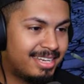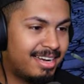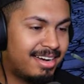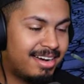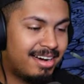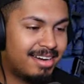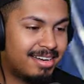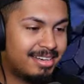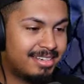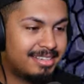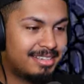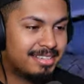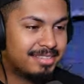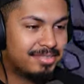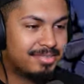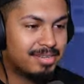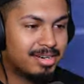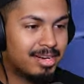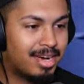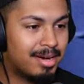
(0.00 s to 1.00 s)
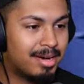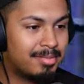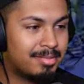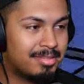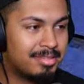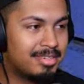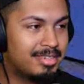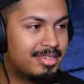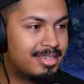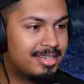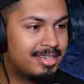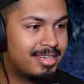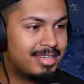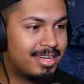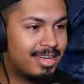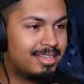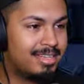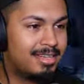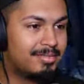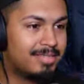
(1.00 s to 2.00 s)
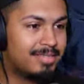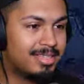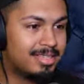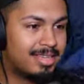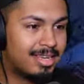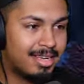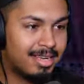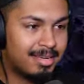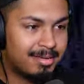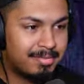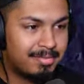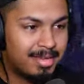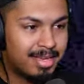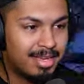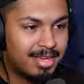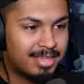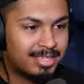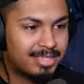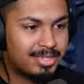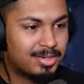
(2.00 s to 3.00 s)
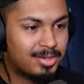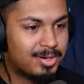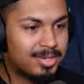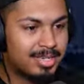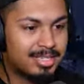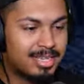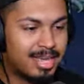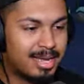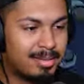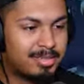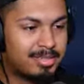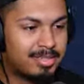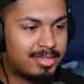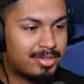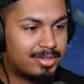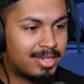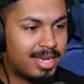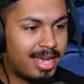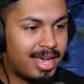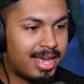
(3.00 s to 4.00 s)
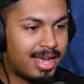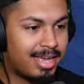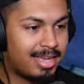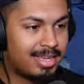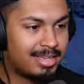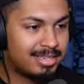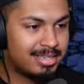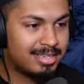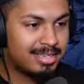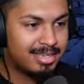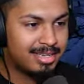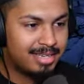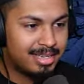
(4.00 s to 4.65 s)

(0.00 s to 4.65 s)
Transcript: Oh, this is phenomenal. I love this game. Story is absolute ass.